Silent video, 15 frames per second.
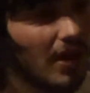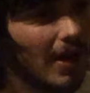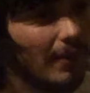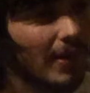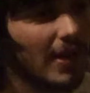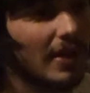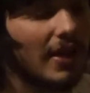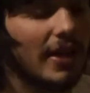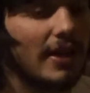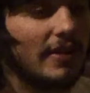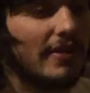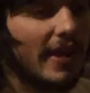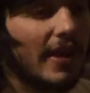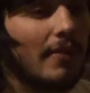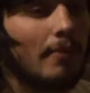I mean, he
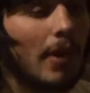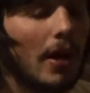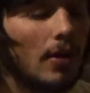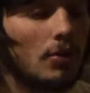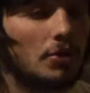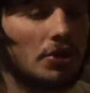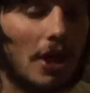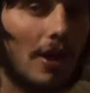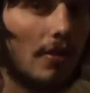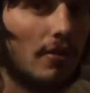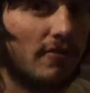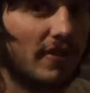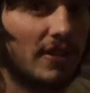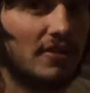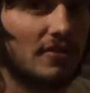did poach
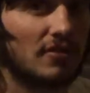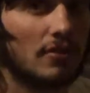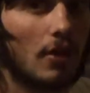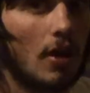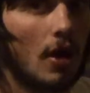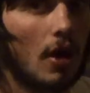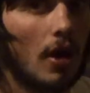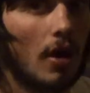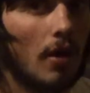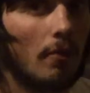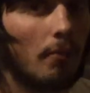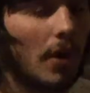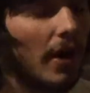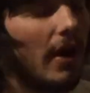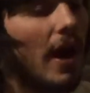elephants,
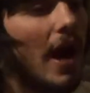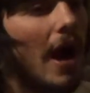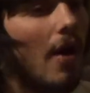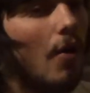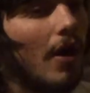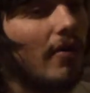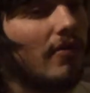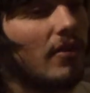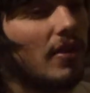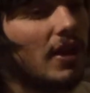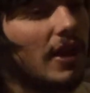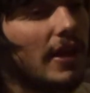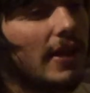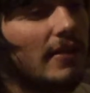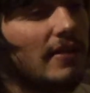but however,
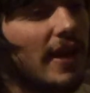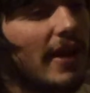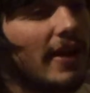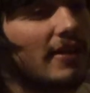he did